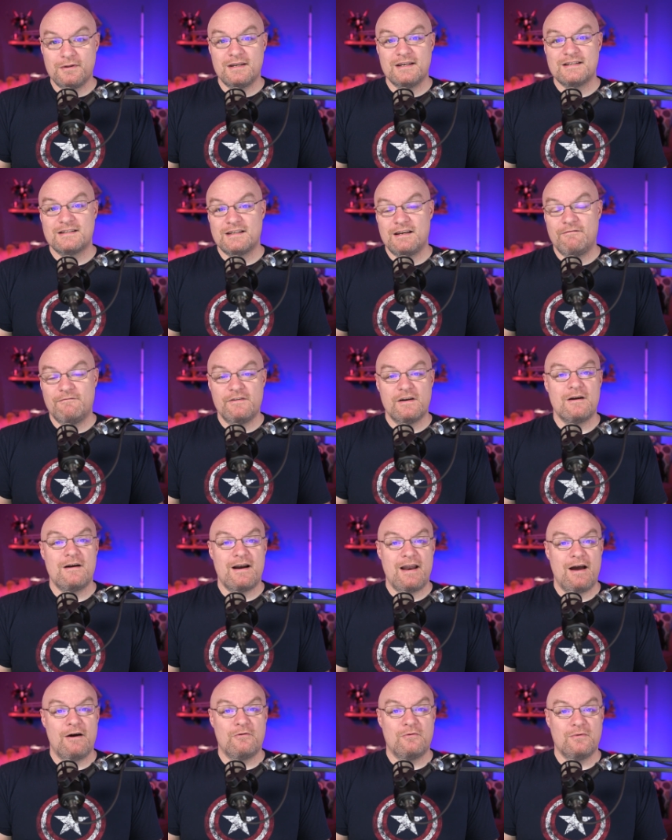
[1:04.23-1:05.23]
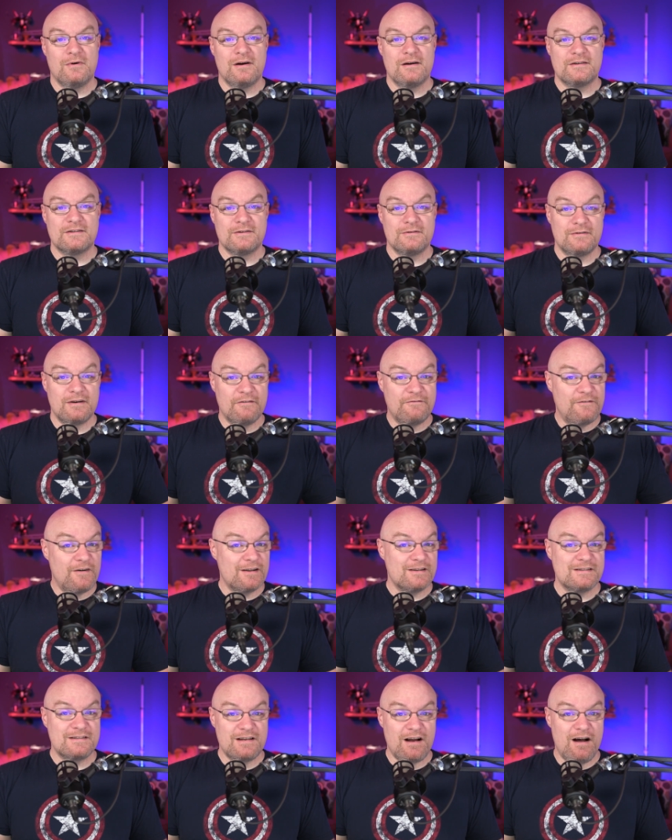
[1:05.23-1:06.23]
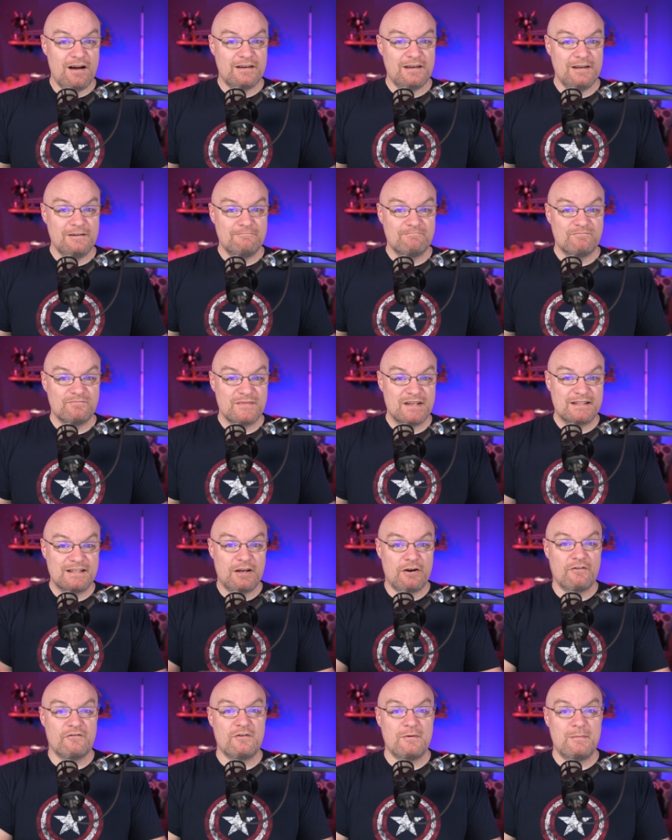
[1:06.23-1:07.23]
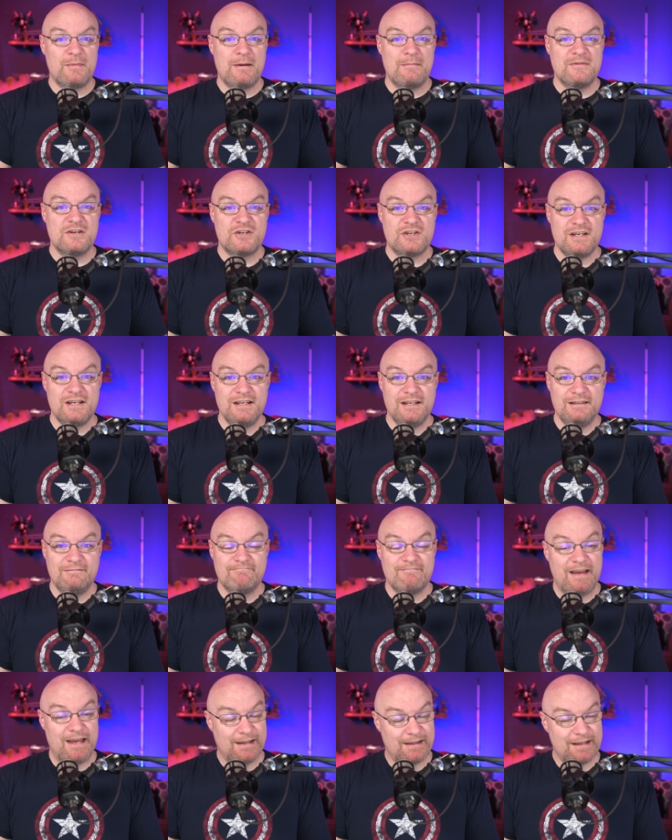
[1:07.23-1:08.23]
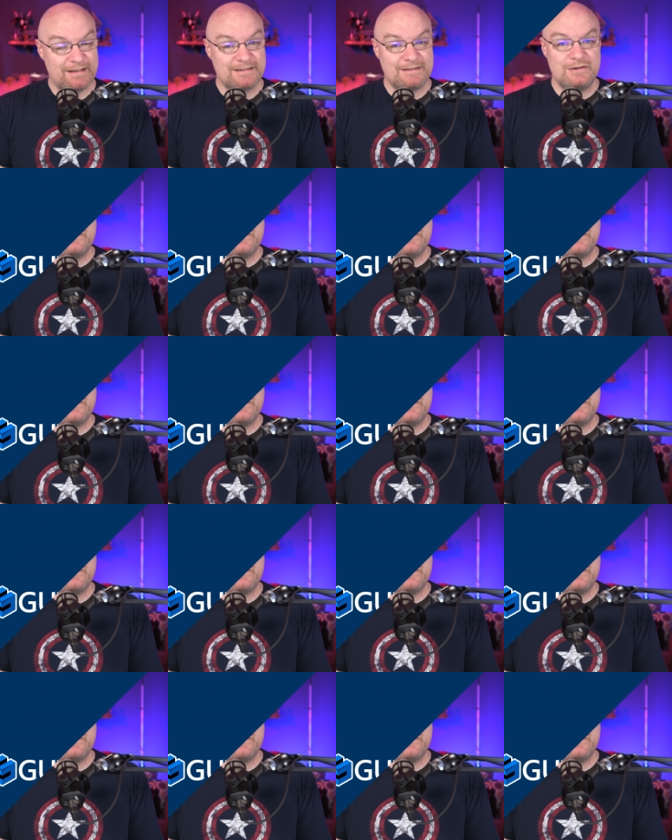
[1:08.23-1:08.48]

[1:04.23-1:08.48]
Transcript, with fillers: this and figure out how it works. So enough of all this talking, let's head over to my machine and let's